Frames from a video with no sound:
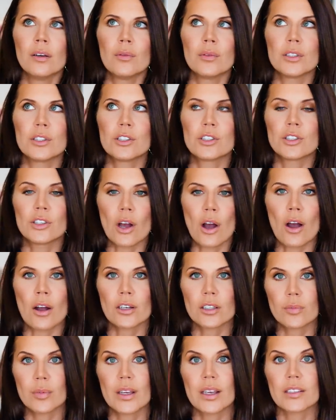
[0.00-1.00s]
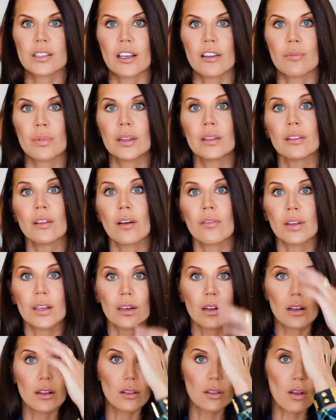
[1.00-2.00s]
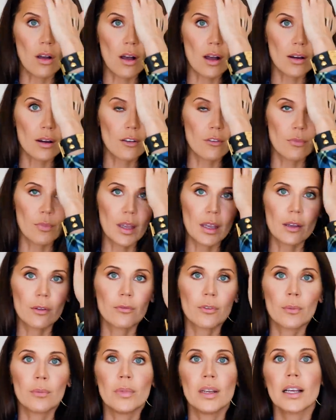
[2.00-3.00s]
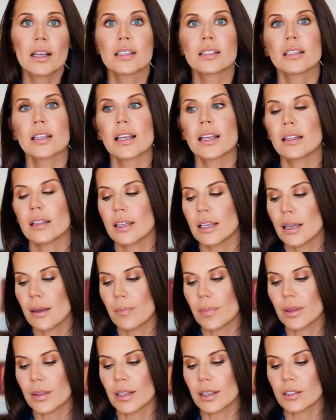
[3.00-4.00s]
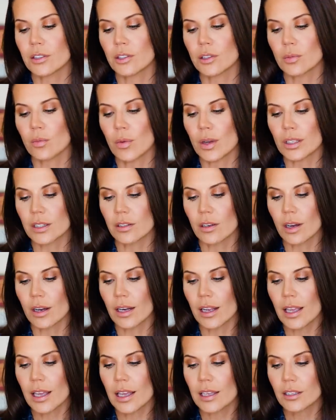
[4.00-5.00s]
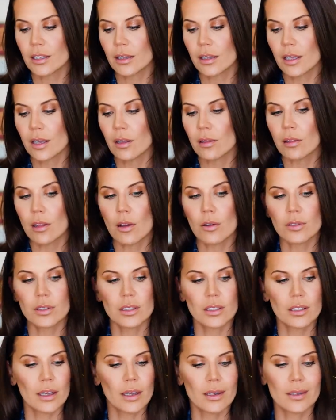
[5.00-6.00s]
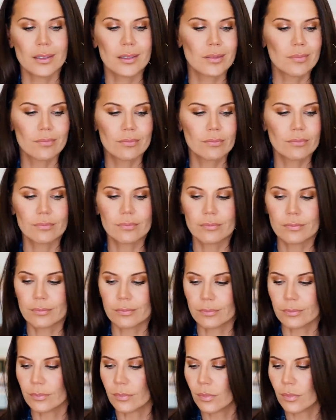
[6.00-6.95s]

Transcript: was shocked because I've been loving a lot of makeup from NYX lately, but this just was not it. The glow sticks, Mm,